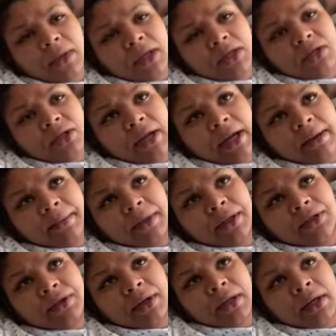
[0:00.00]
So they had me
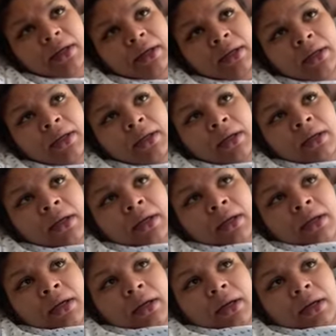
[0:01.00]
do that.
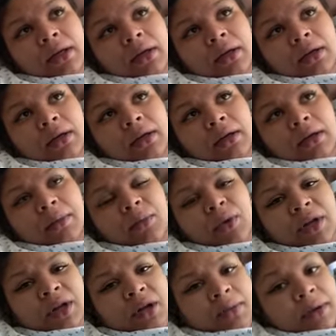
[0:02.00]
I'm
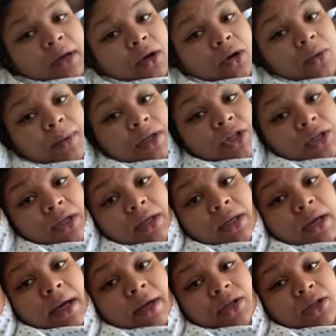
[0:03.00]
waiting on my
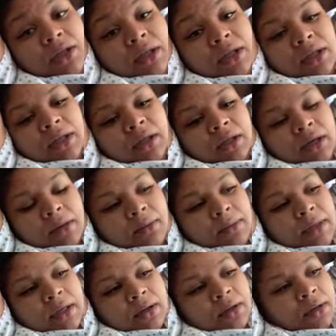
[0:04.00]
OBG actually to
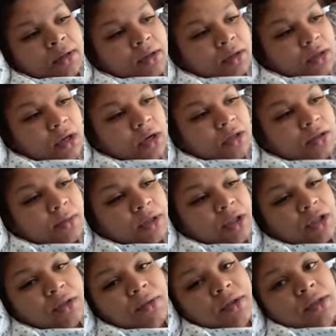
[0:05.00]
come down and talk to me.
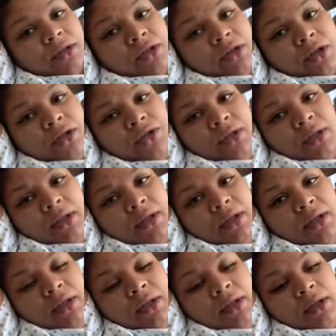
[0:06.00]
She was in
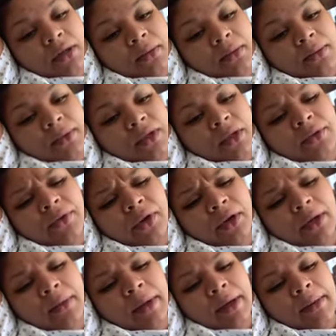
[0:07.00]
surgery,
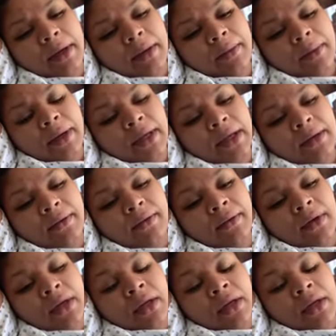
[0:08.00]
delivering a baby, I believe.